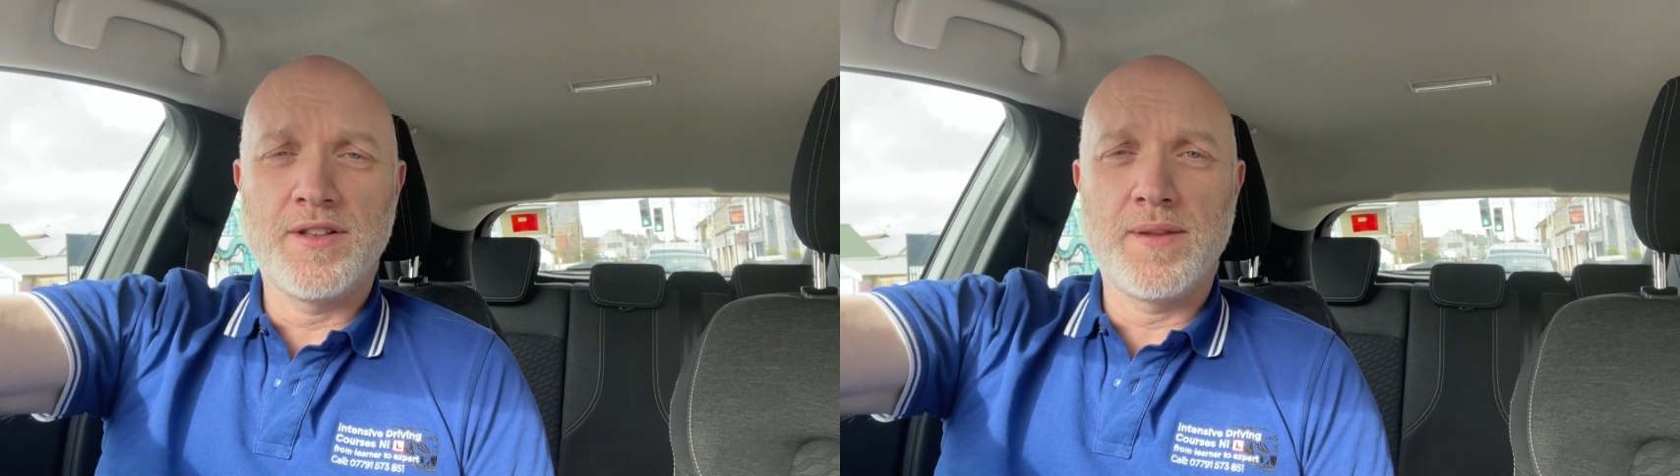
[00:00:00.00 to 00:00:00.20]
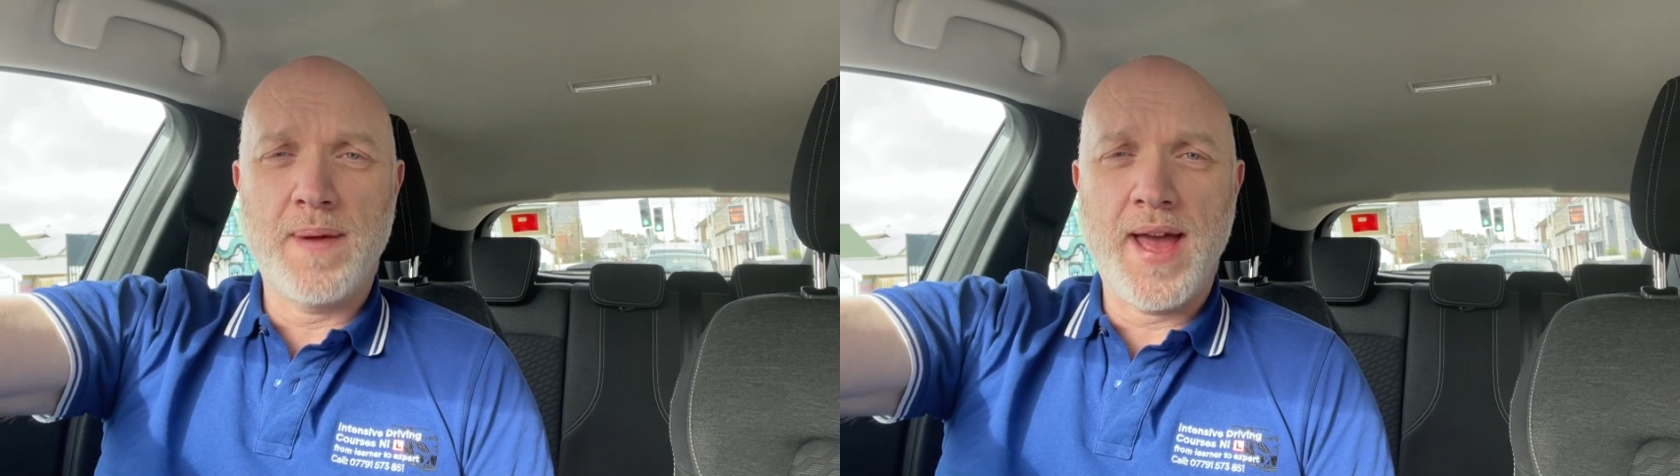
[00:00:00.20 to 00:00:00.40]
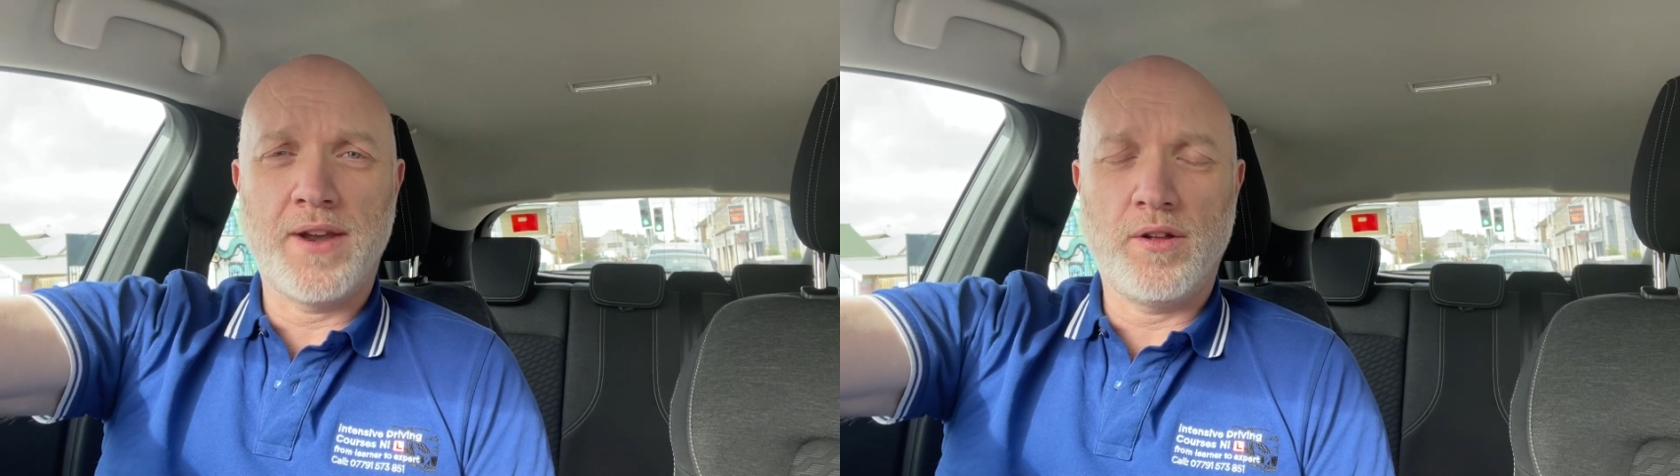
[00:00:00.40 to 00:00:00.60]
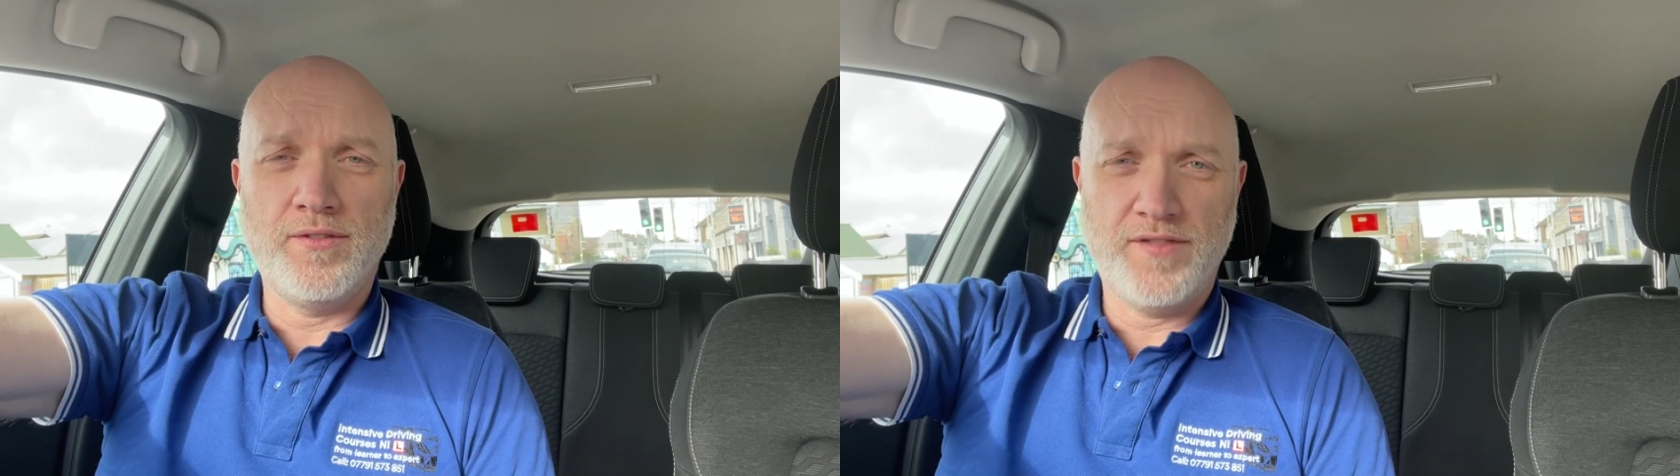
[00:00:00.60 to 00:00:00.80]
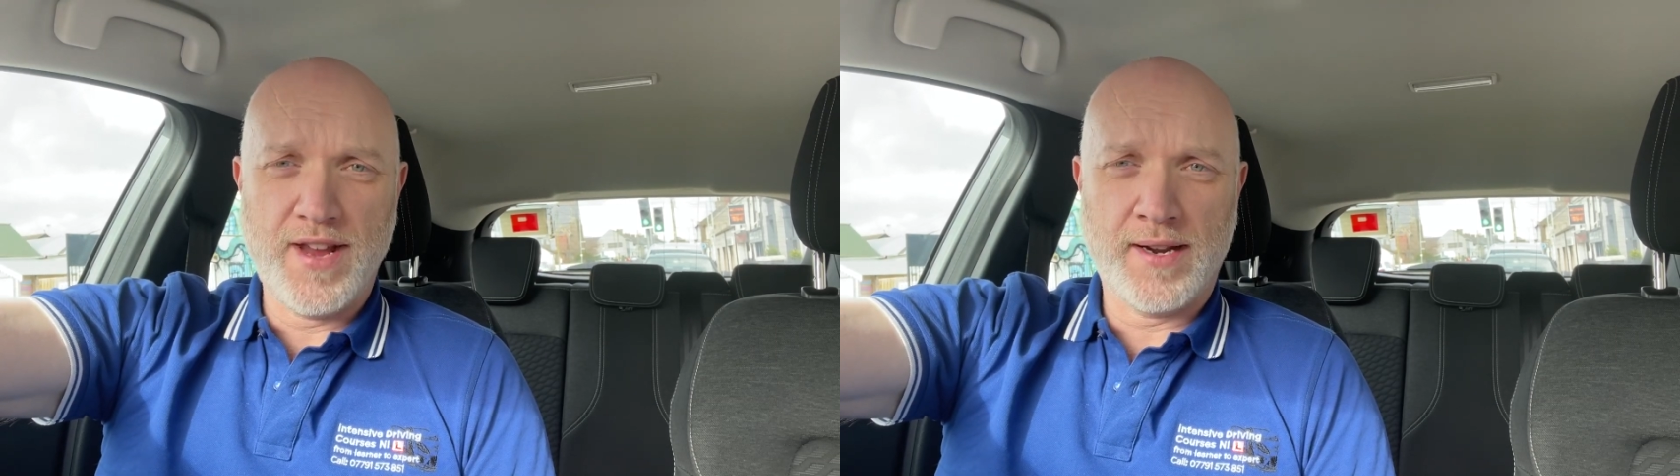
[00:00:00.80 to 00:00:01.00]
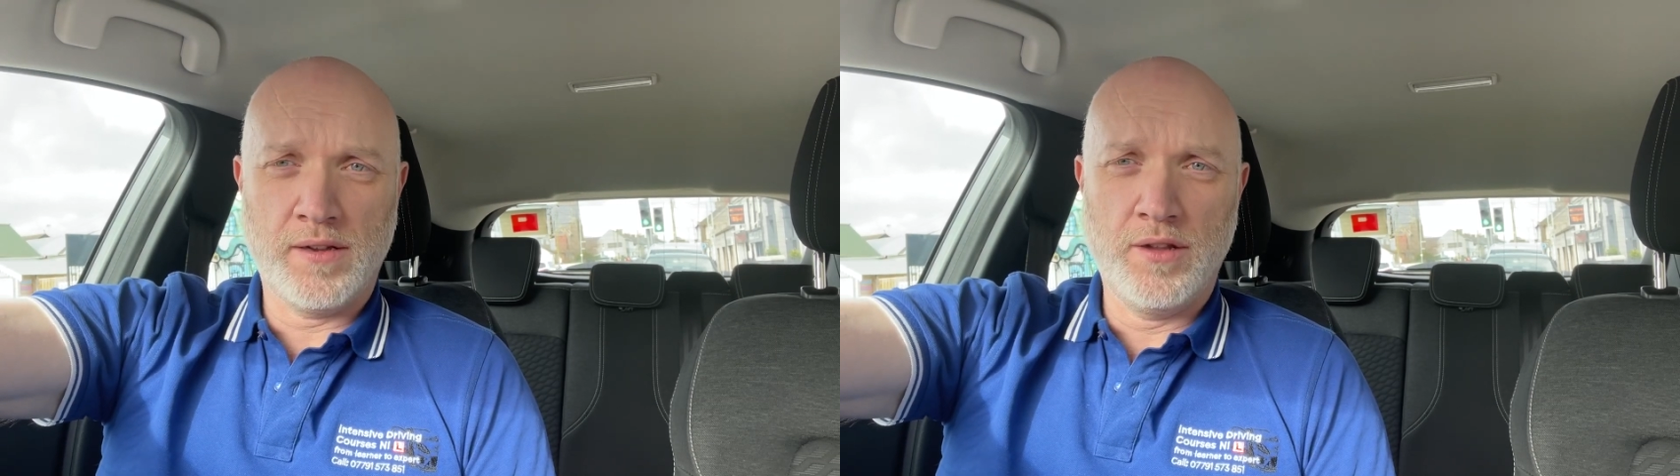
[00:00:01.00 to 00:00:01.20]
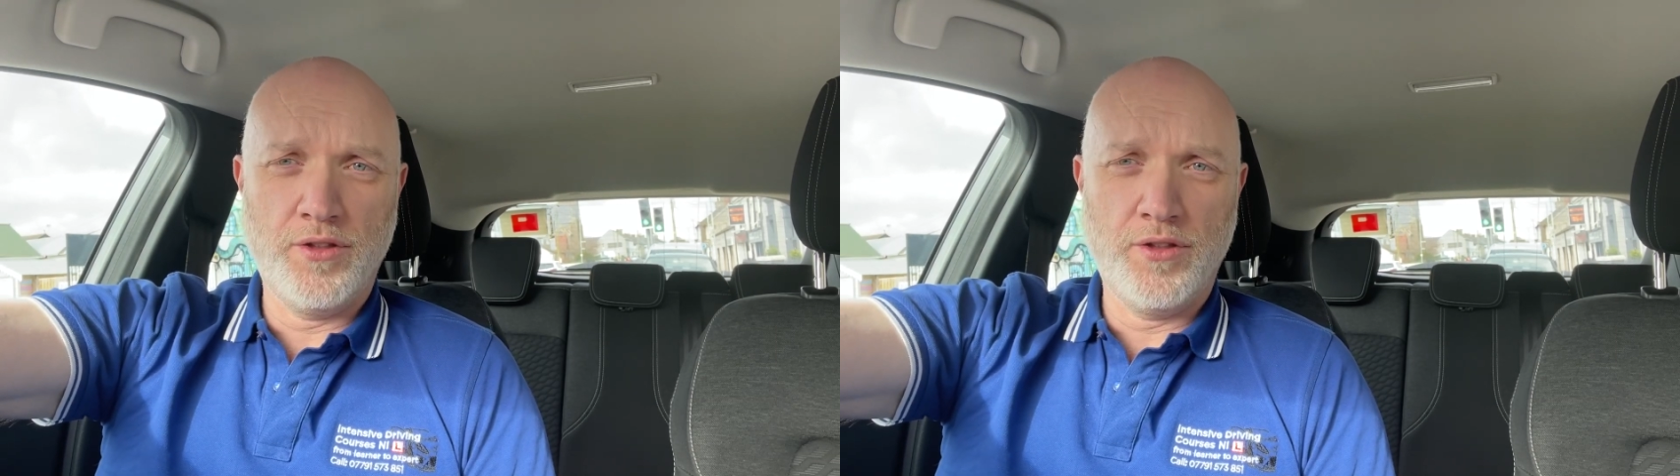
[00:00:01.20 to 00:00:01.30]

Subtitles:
depending on the vehicle,